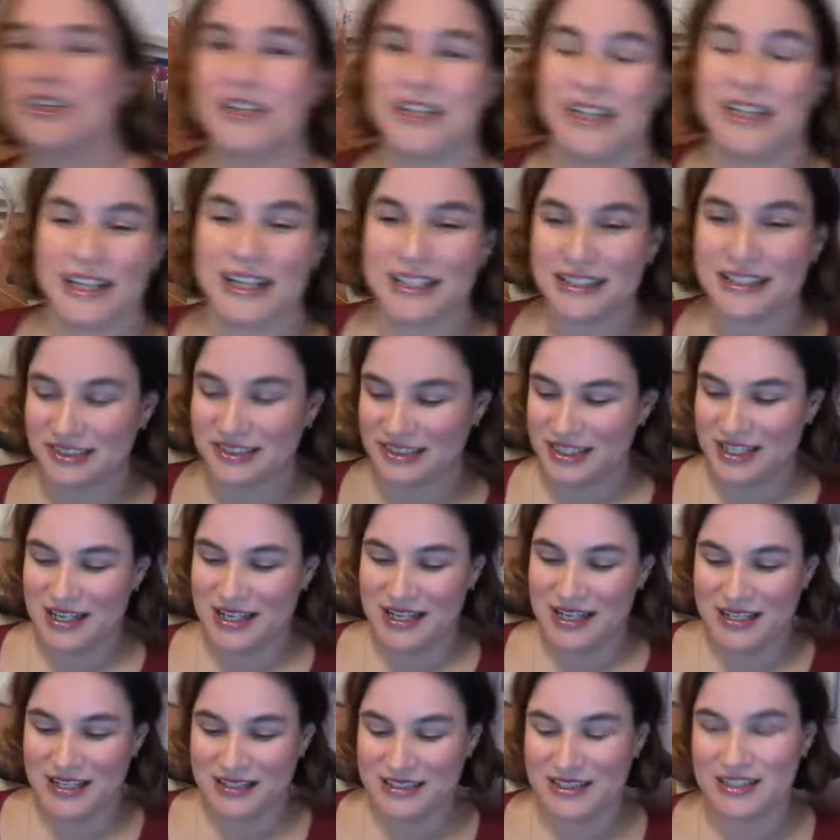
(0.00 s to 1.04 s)
guys,
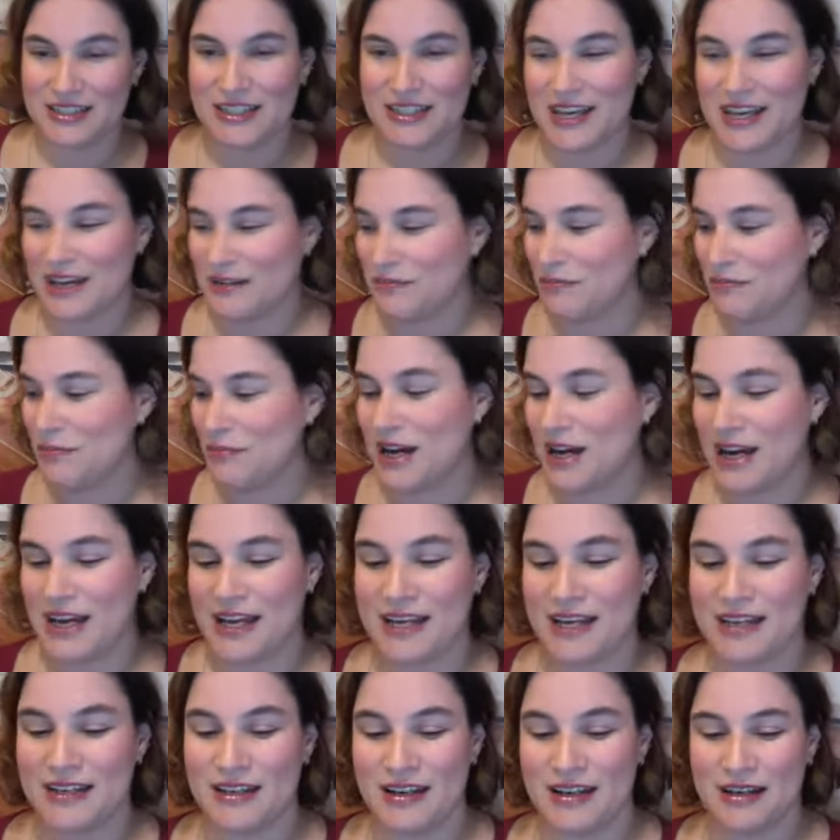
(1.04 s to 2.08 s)
to get
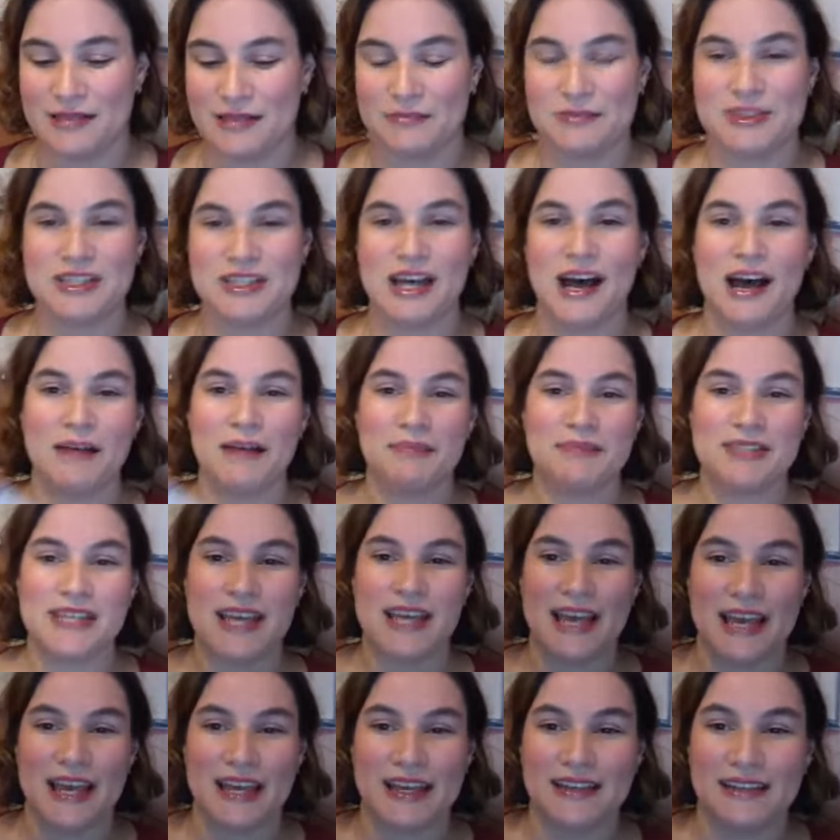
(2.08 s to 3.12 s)
my top
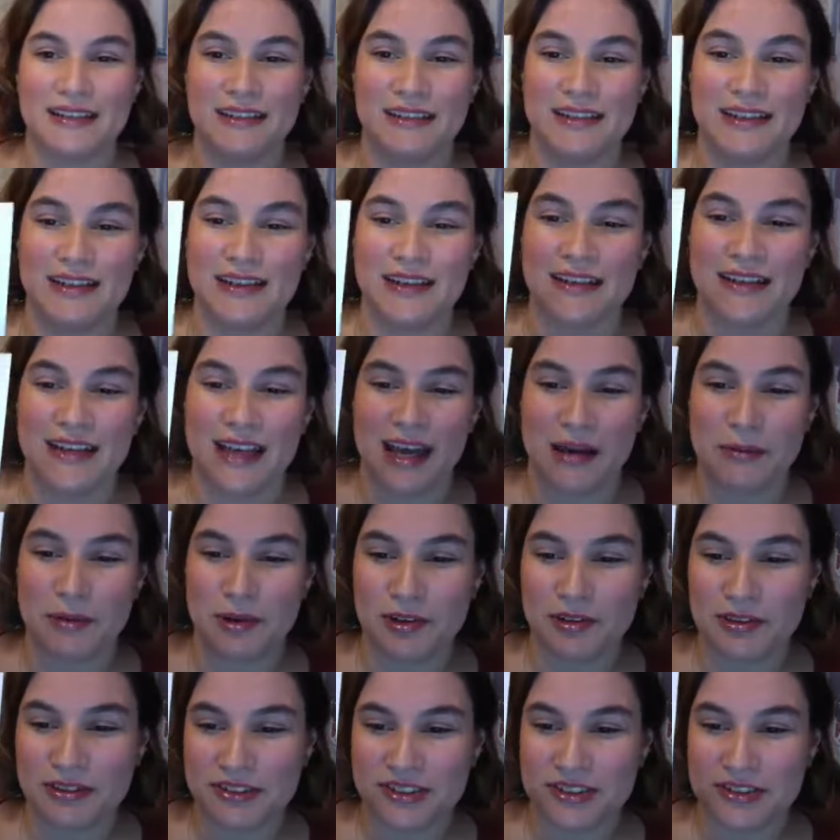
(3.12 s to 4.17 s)
10
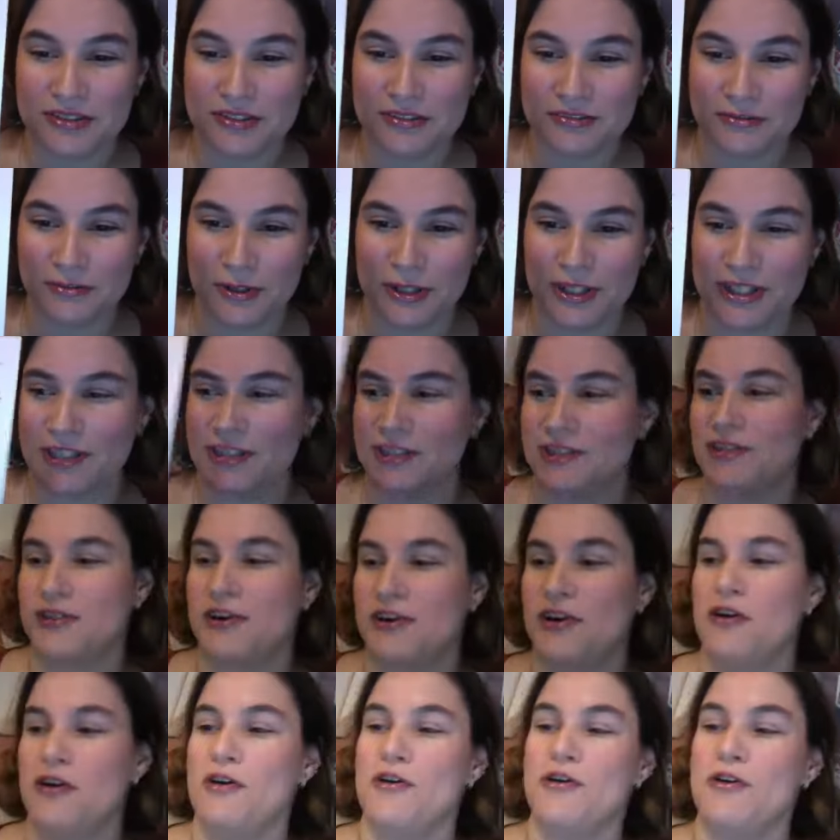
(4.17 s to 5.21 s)
chemicals to avoid in your
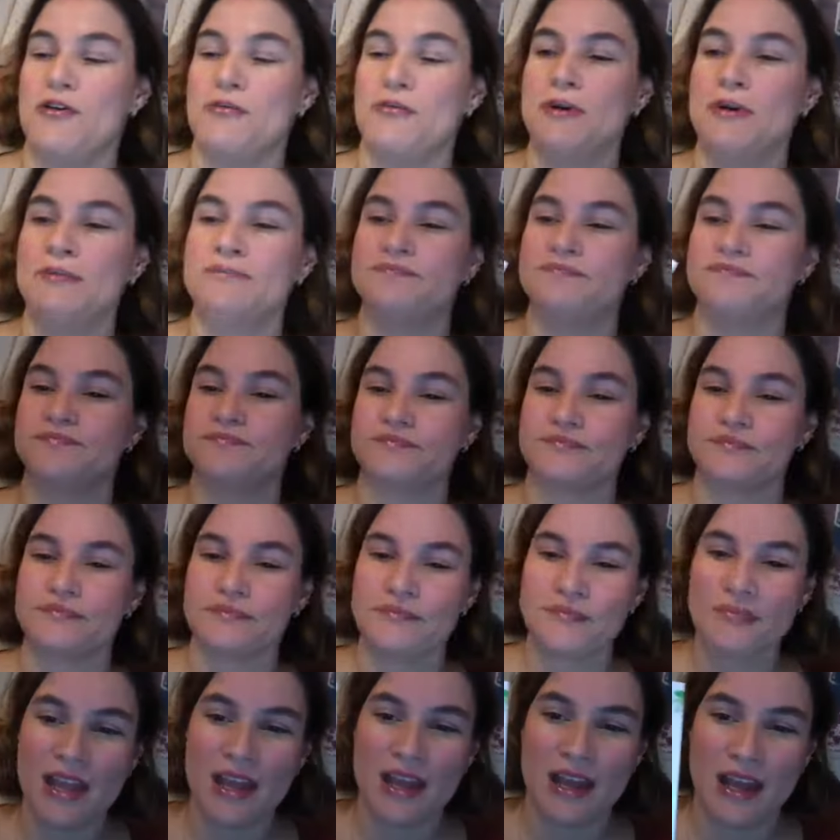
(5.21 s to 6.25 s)
home,
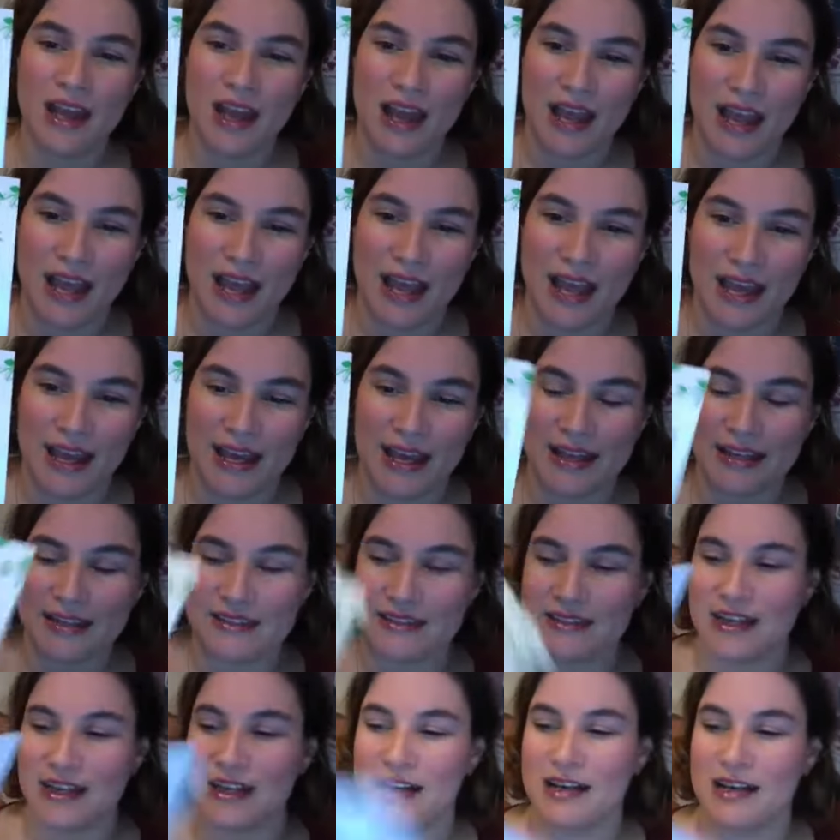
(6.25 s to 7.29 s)

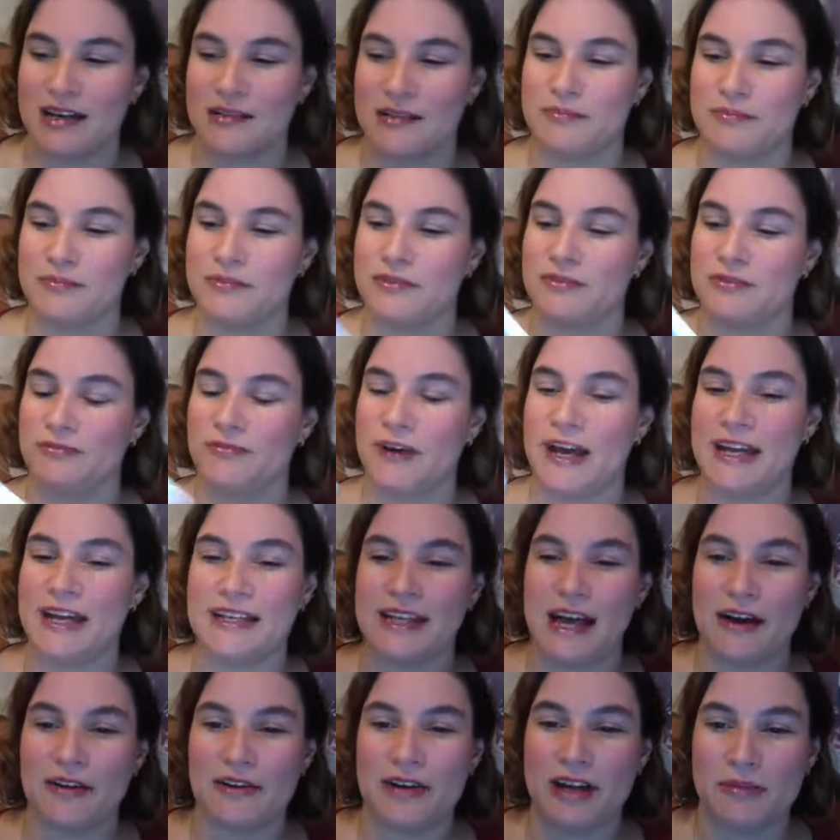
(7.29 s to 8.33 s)
and find
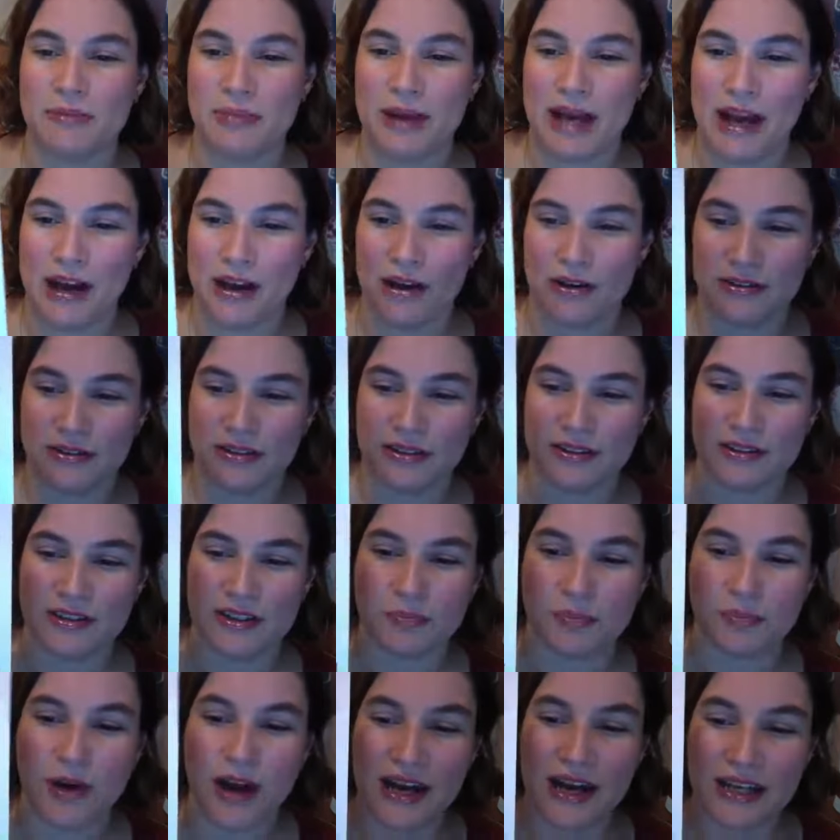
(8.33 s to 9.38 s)
out about the
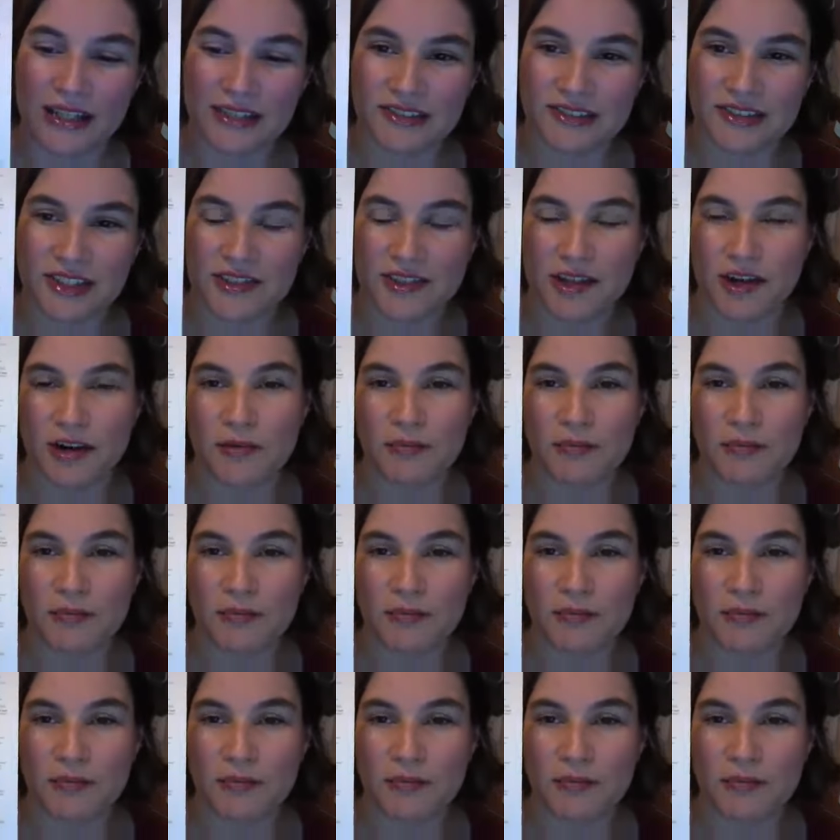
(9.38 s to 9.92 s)
products that are